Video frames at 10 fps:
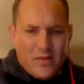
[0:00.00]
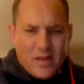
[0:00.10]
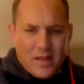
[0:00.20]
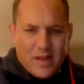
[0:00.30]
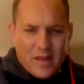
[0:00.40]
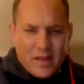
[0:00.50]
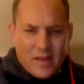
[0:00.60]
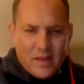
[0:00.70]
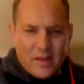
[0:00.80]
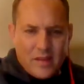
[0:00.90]
what?
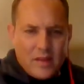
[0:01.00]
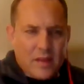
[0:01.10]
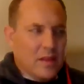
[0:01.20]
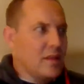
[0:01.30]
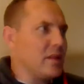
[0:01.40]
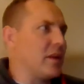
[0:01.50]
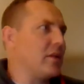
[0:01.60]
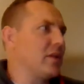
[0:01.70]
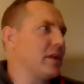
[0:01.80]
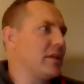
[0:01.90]
I
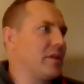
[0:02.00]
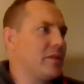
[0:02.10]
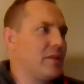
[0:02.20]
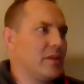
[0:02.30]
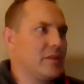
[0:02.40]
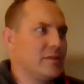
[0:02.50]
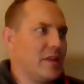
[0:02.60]
don't know. I got that wrong.